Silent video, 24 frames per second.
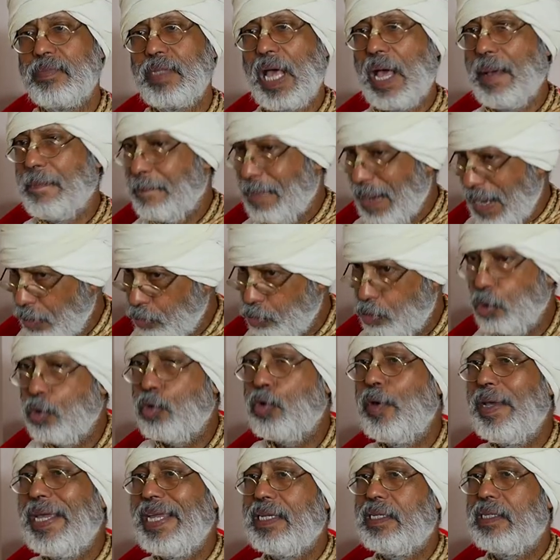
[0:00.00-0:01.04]
I am bound to
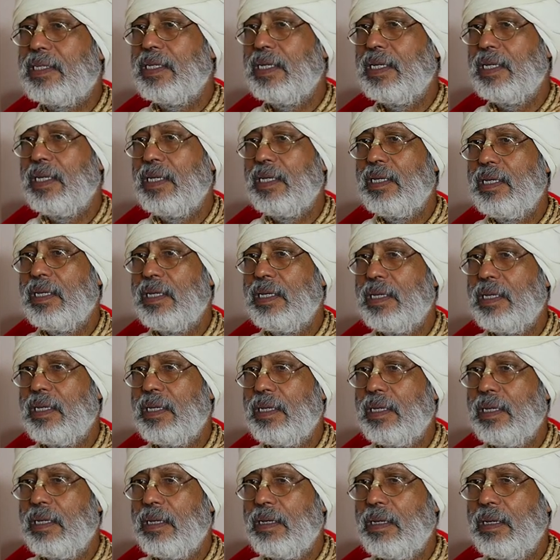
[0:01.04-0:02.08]
do it.
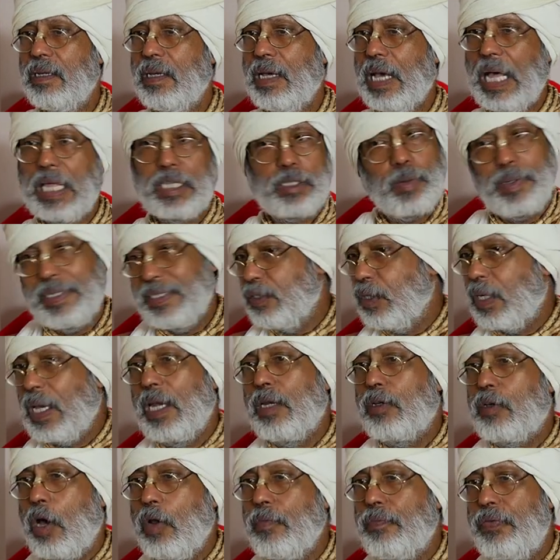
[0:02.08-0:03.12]
Otherwise you
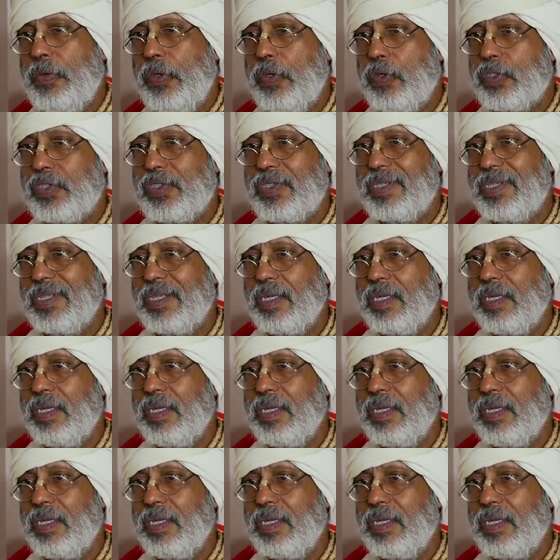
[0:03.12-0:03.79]
can confuse.